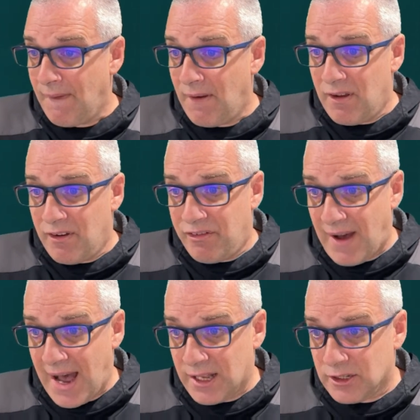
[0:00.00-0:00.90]

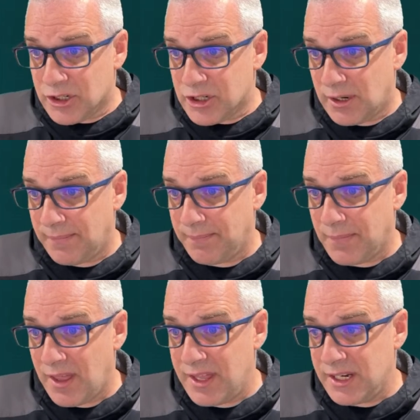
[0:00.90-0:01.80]
Files.
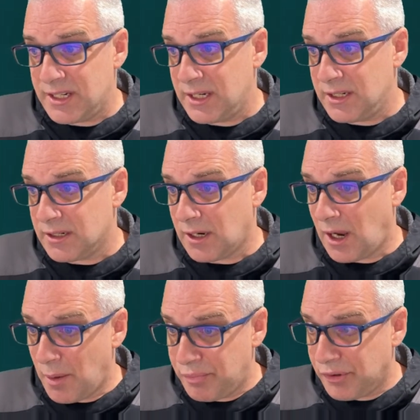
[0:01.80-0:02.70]
This is
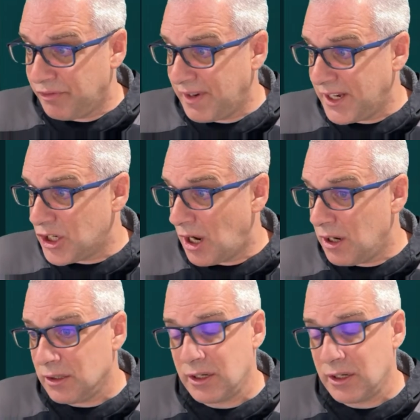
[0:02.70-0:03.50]
a pro feature.